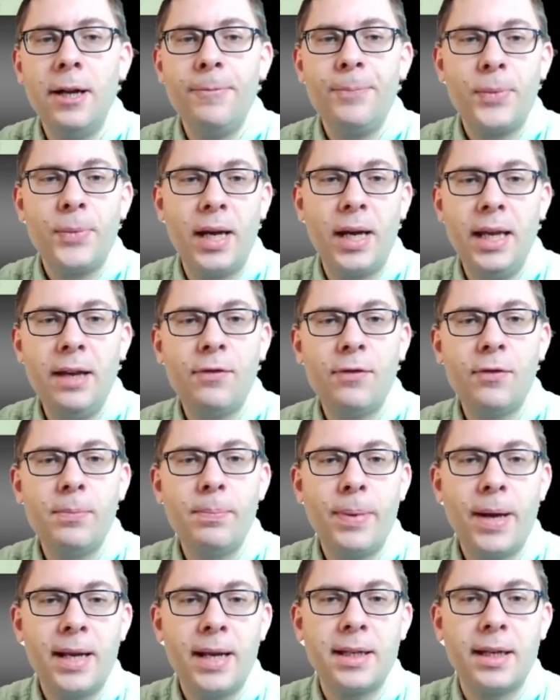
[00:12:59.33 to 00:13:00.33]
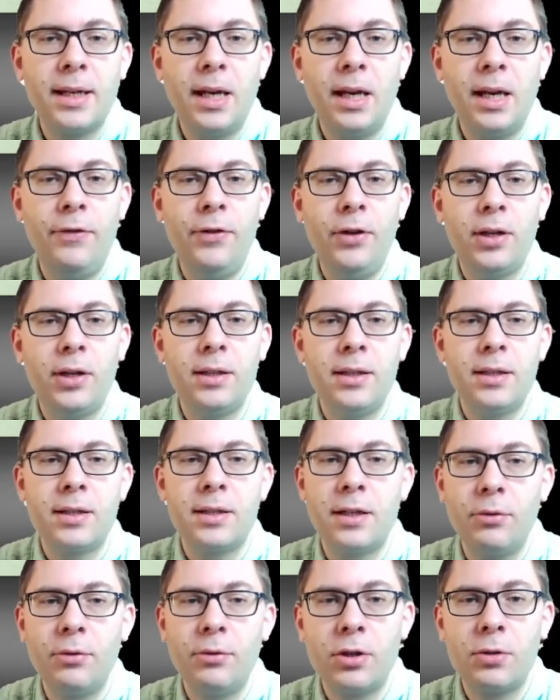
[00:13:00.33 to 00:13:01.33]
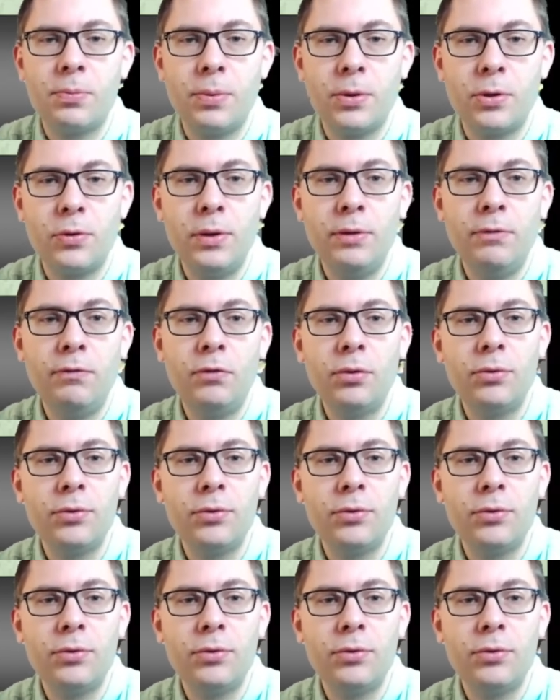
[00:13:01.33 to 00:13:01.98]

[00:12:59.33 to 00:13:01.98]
and even better if you could distinguish between rules